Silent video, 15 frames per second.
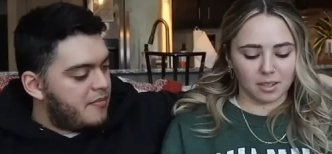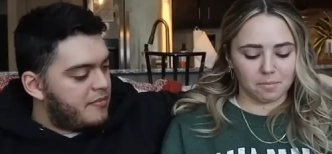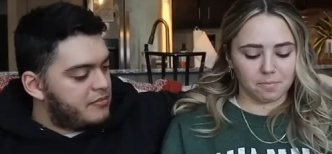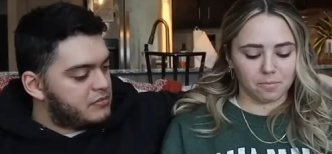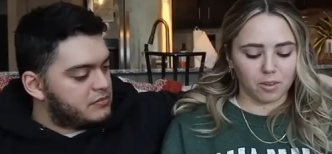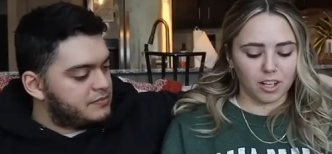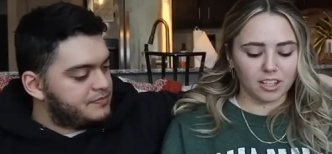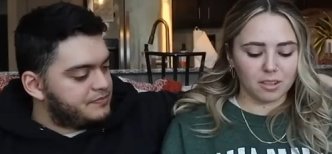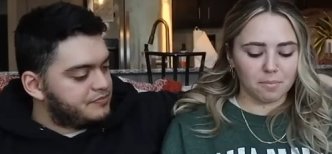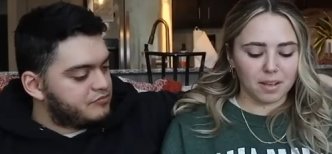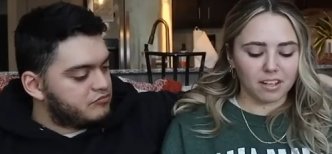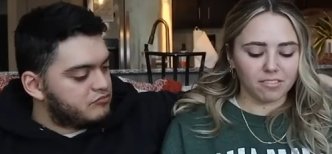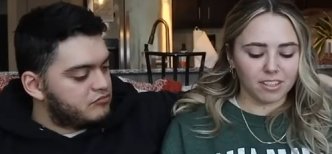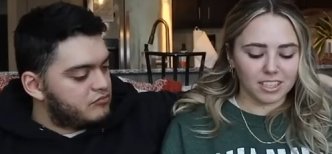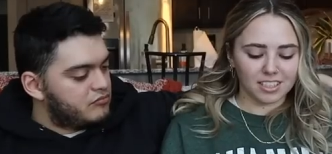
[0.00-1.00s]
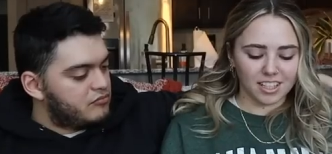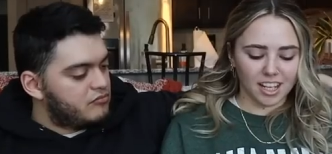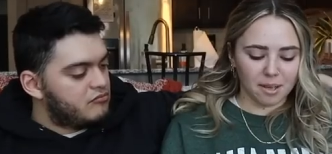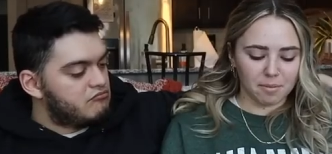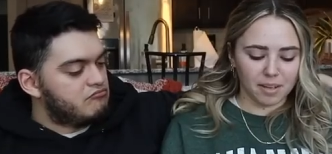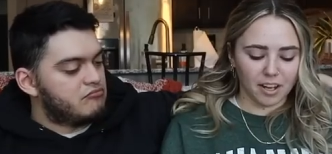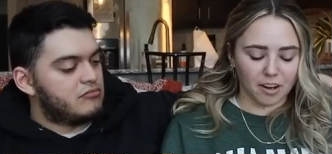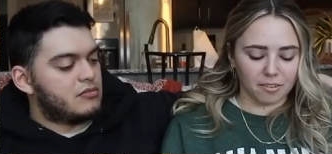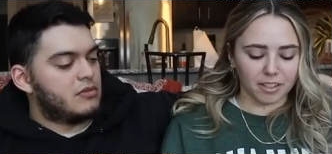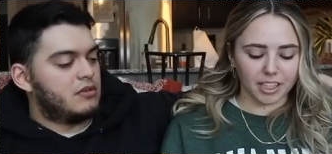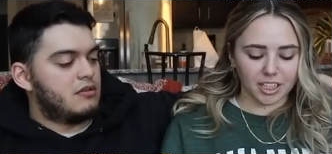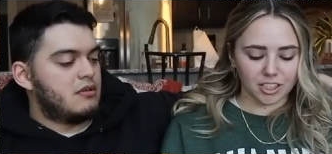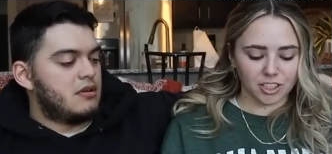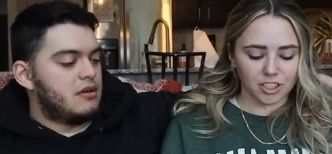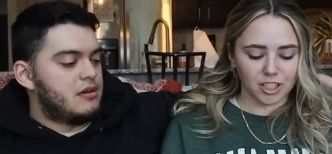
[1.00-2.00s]
Speaker 1: The, what are the benefits to keeping our
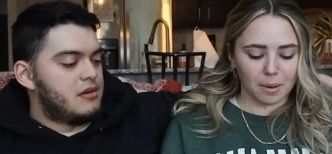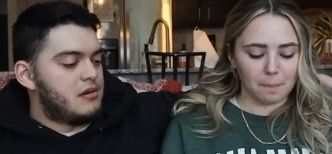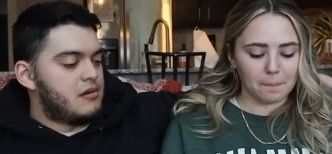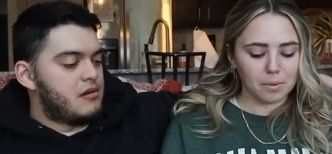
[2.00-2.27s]
relationship